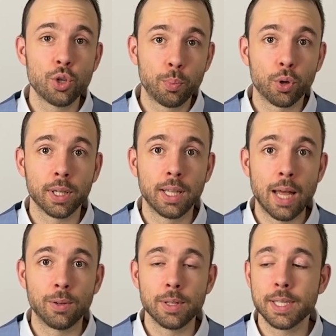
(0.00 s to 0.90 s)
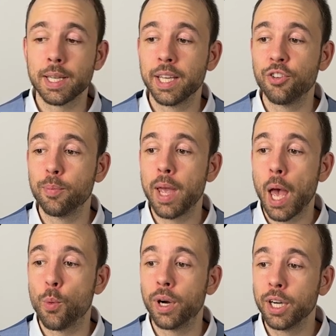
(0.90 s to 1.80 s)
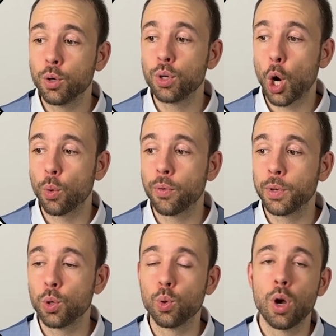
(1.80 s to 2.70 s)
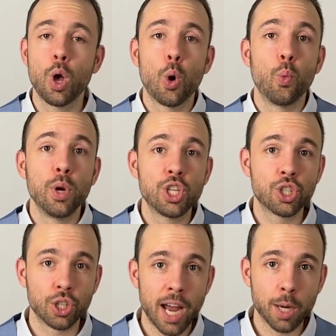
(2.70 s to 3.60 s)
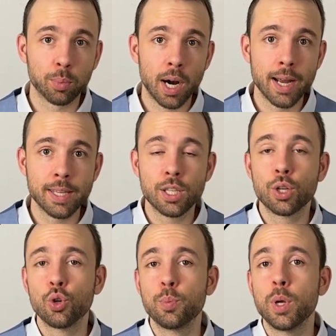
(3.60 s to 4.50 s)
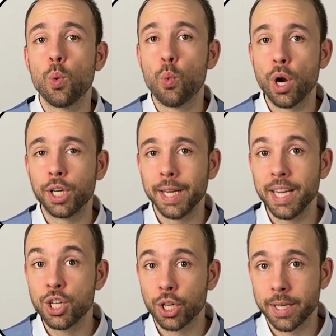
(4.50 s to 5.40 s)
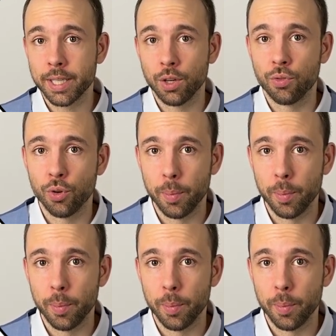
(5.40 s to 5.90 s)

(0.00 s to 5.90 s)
support levels give me a very good overview which strike price could be very interesting for